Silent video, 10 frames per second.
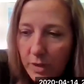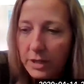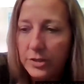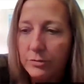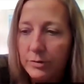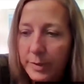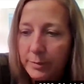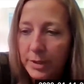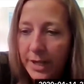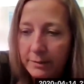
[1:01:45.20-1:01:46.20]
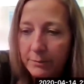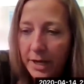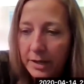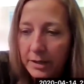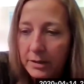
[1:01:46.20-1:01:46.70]
I do remember like
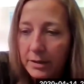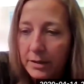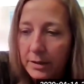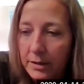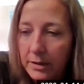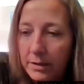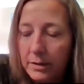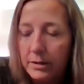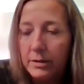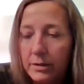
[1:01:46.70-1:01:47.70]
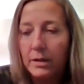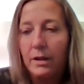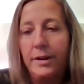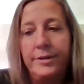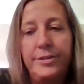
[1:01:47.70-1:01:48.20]
my
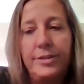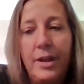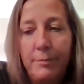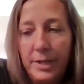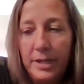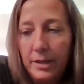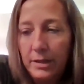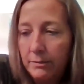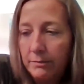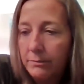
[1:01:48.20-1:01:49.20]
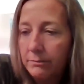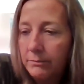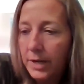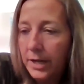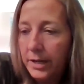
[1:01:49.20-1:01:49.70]
heart stopping and
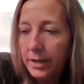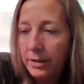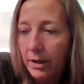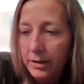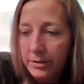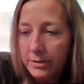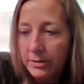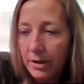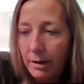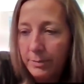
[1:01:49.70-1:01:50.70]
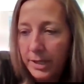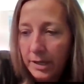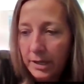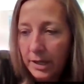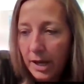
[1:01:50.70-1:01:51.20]
my lungs
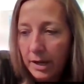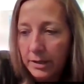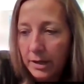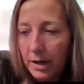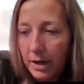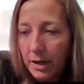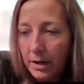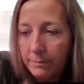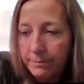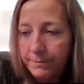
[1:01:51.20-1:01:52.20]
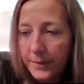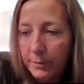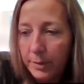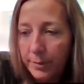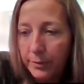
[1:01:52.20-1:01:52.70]
stopping. And um, I
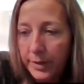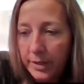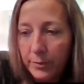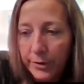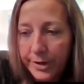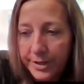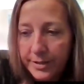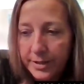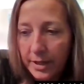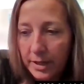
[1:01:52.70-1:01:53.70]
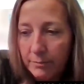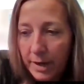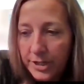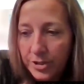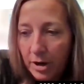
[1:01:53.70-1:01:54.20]
remember rigor mortis sitting in
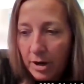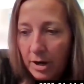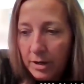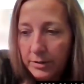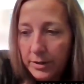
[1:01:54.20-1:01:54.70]
my jaw.